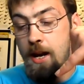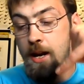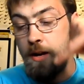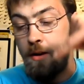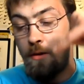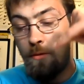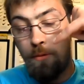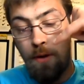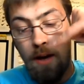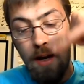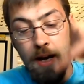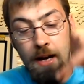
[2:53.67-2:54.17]

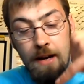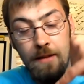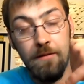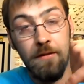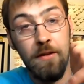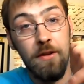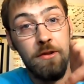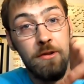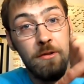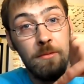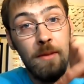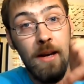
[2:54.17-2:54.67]
Here we
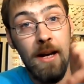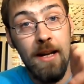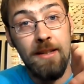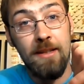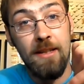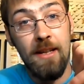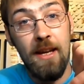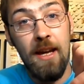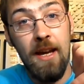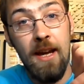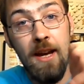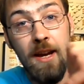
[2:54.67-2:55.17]
have some
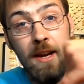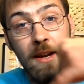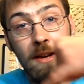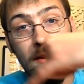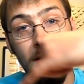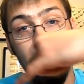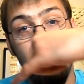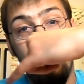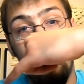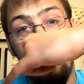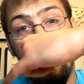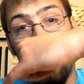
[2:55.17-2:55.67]

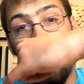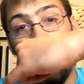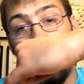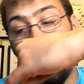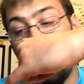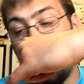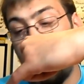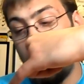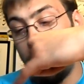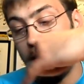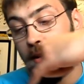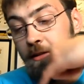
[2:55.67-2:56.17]
Latakia,
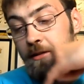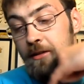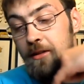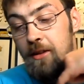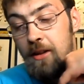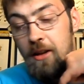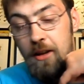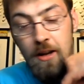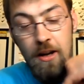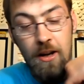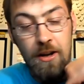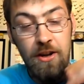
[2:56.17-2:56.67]
and here
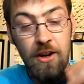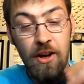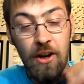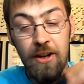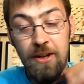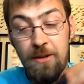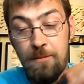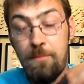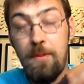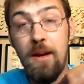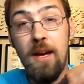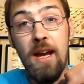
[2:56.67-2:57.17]
a
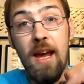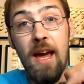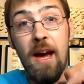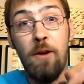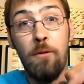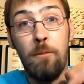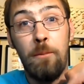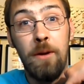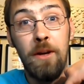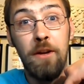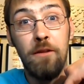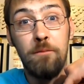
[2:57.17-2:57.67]
nice big
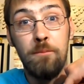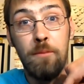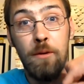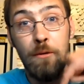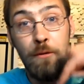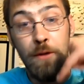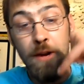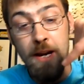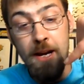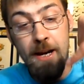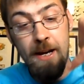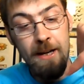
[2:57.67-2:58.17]
helping of
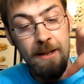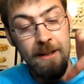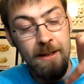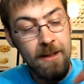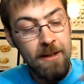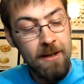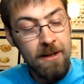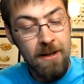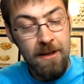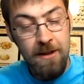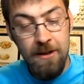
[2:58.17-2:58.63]
Perique.